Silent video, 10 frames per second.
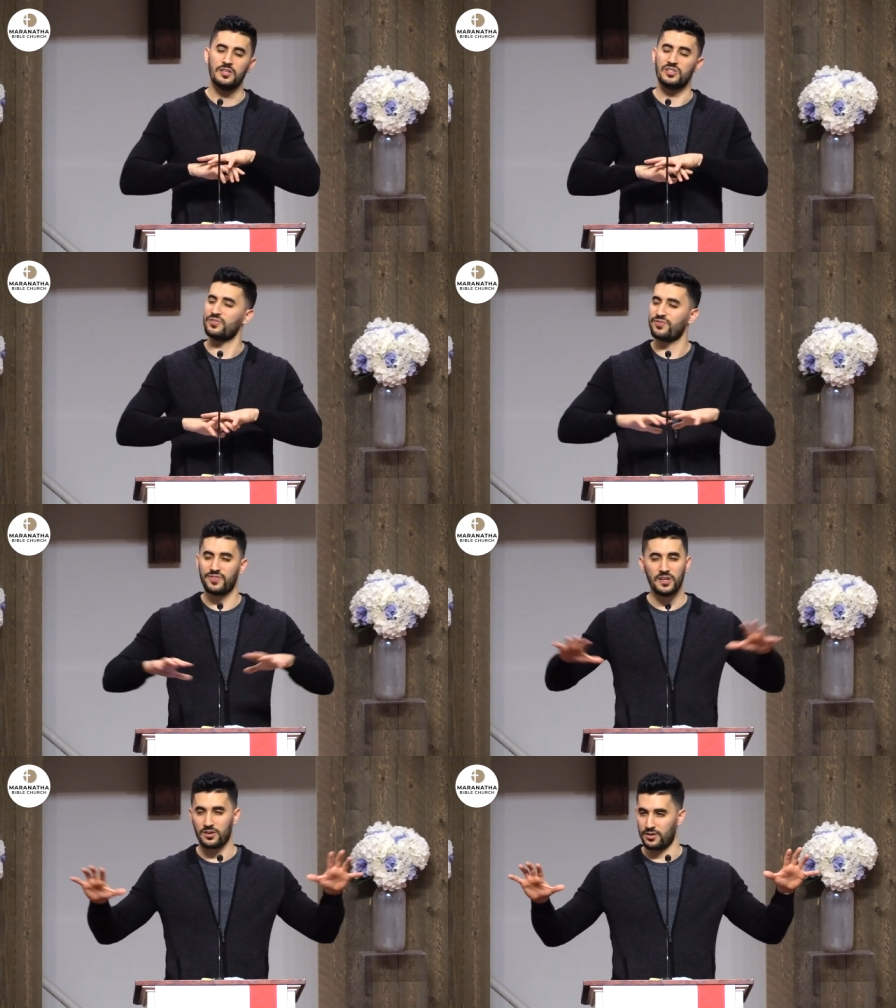this
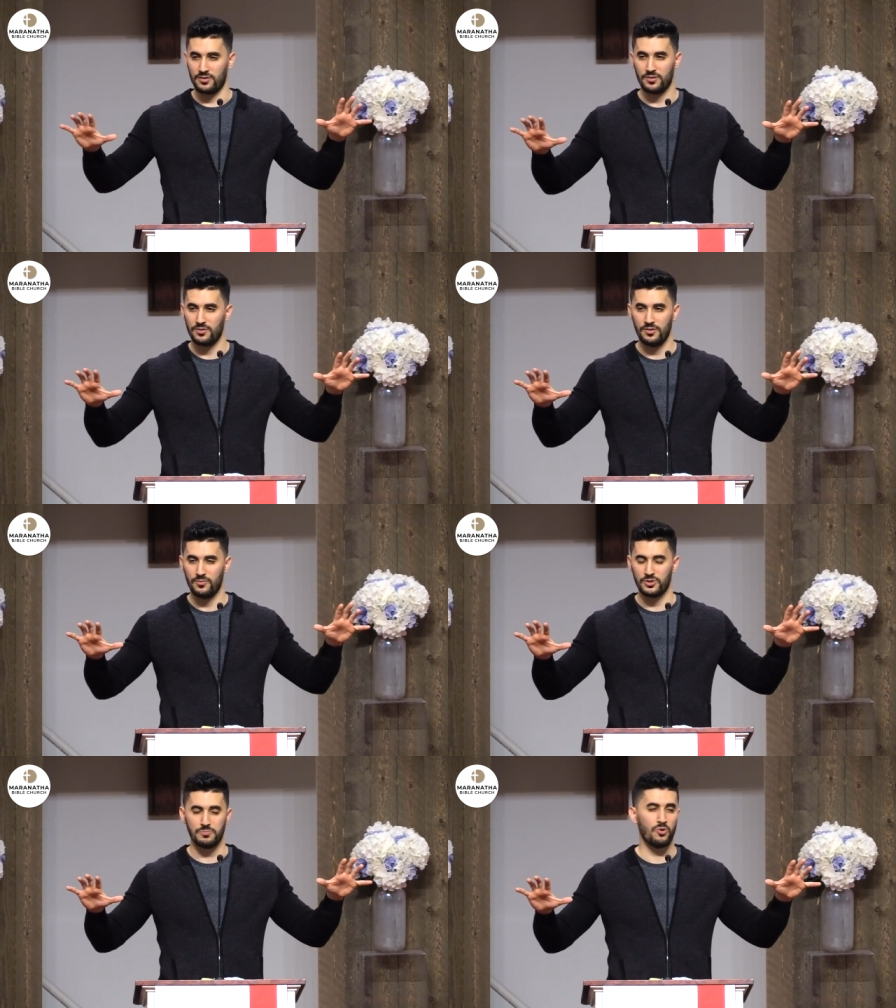fear
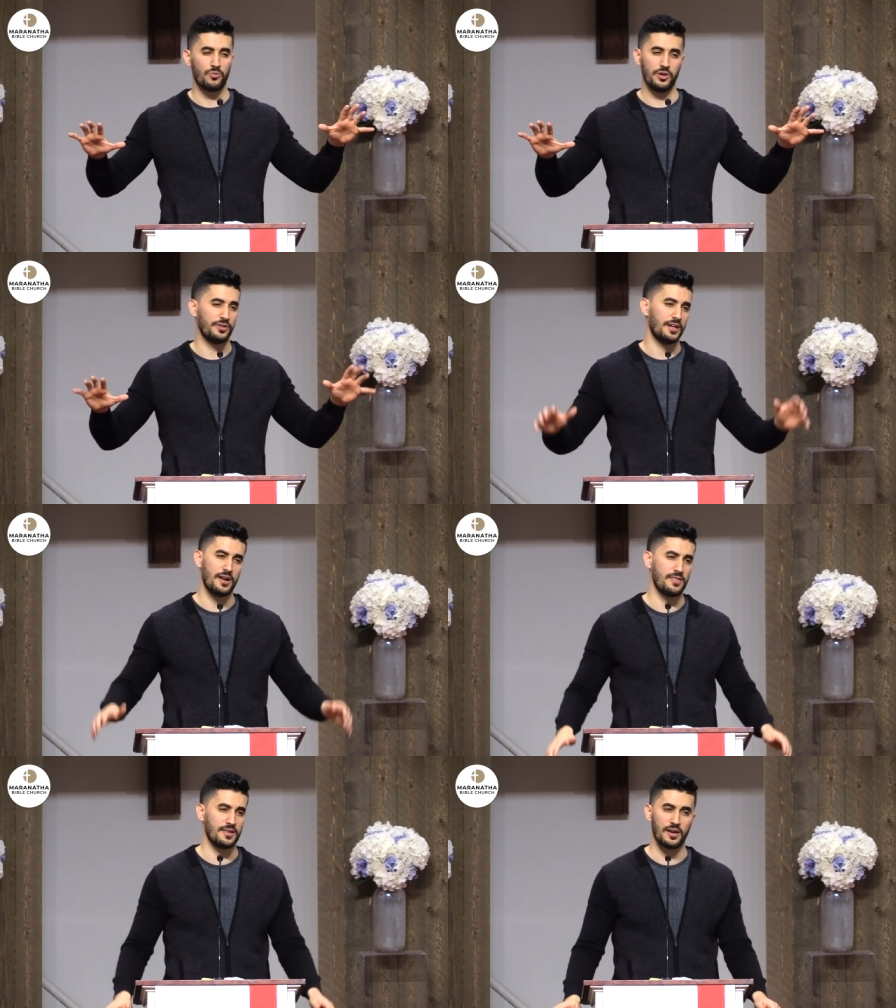was more real than
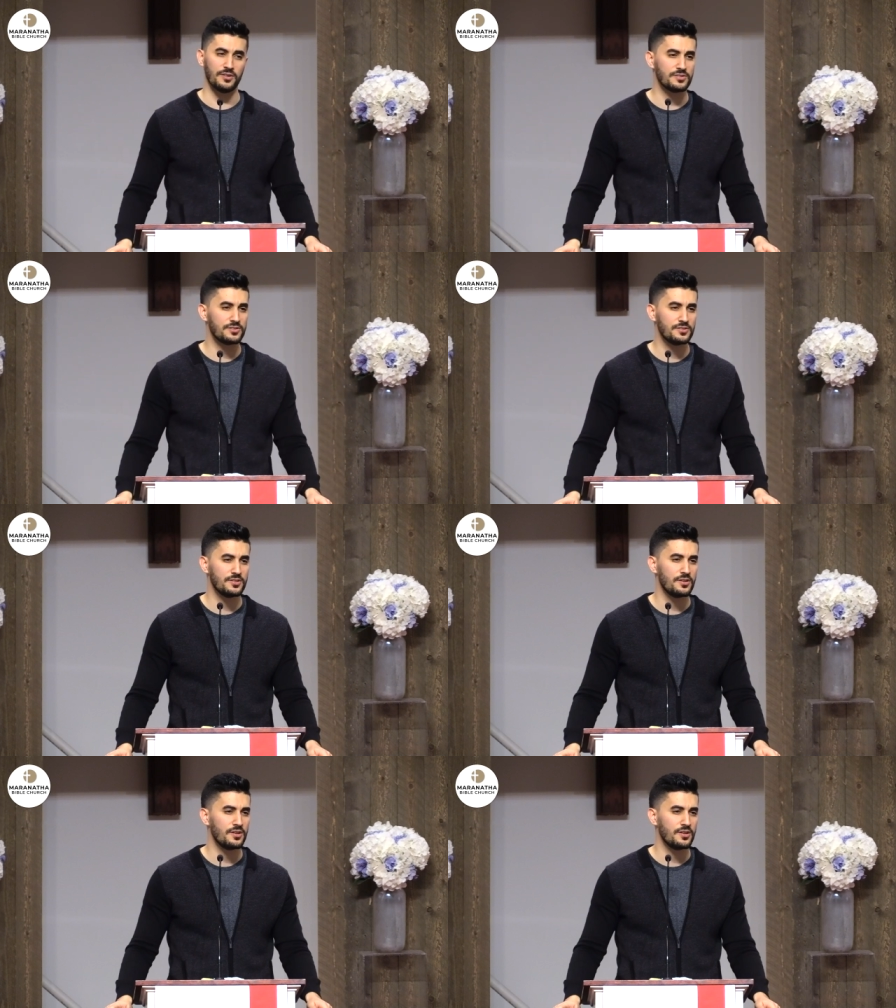anything else.